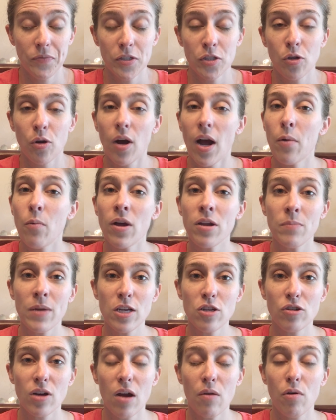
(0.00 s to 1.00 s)
So I want to
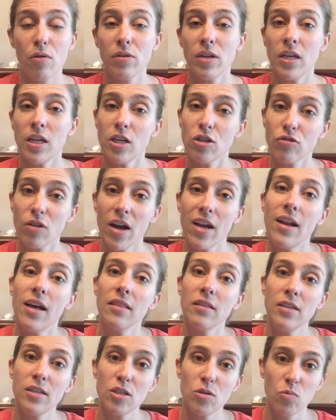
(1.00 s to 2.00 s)
make sure I rode each ride
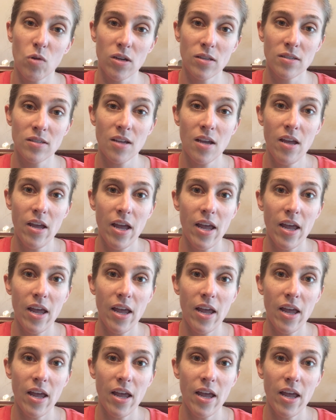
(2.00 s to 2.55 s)
at least once,